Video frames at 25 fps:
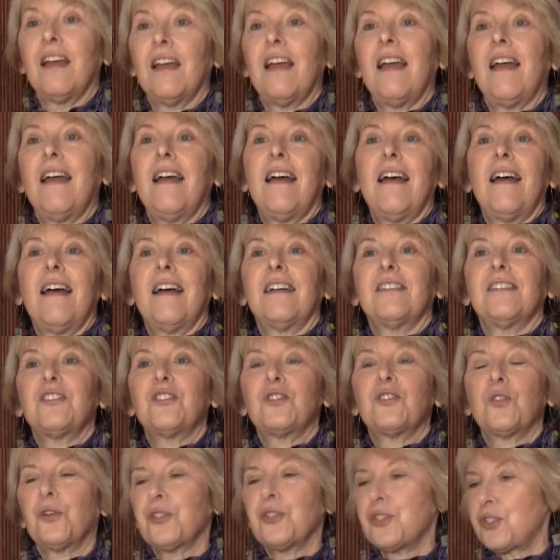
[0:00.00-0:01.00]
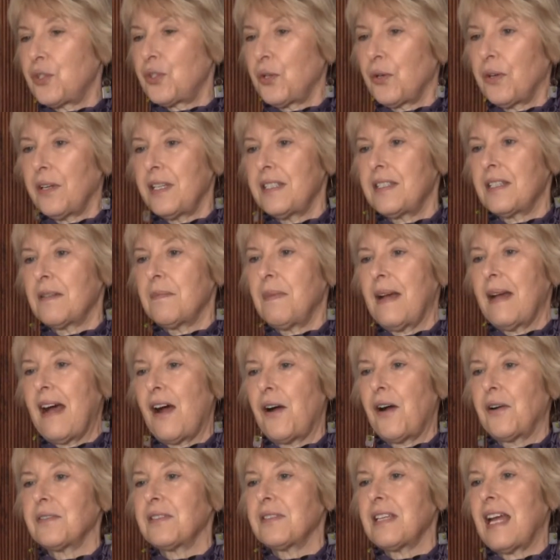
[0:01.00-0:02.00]
and short stories
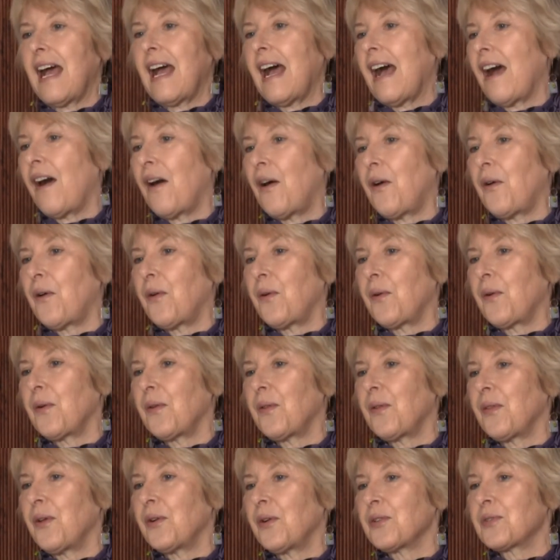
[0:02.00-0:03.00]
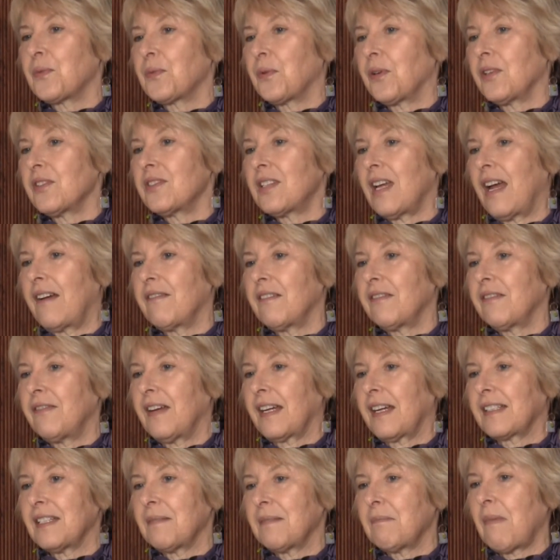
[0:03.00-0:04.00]
about how those words have
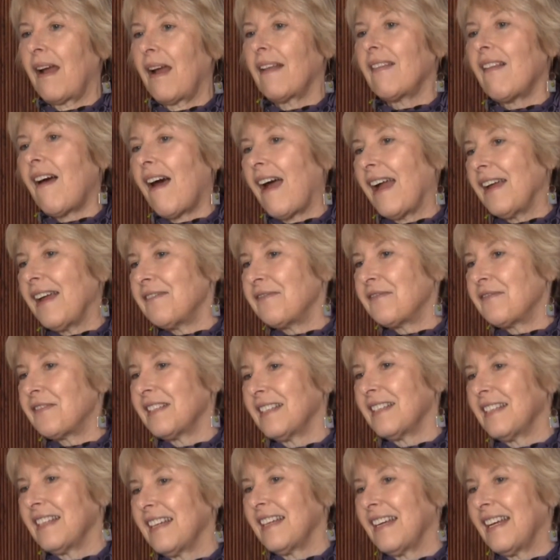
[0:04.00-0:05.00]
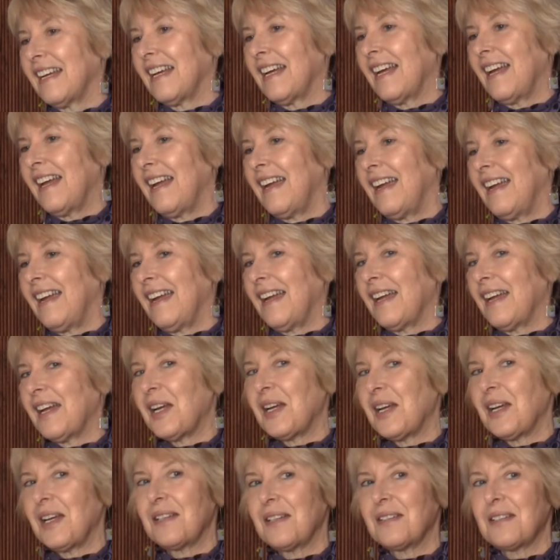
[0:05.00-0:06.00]
affected my life.
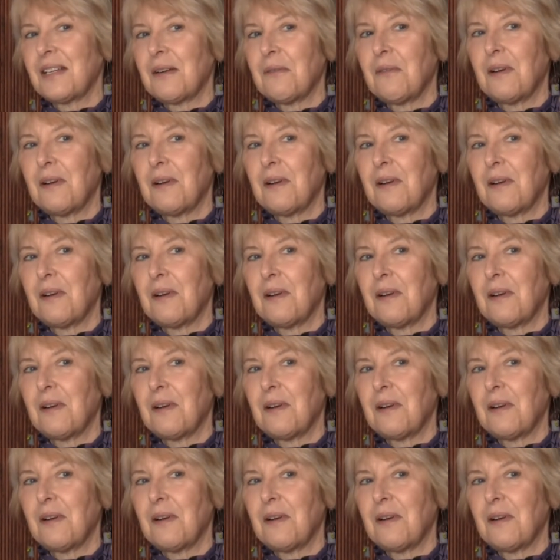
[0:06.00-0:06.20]
And I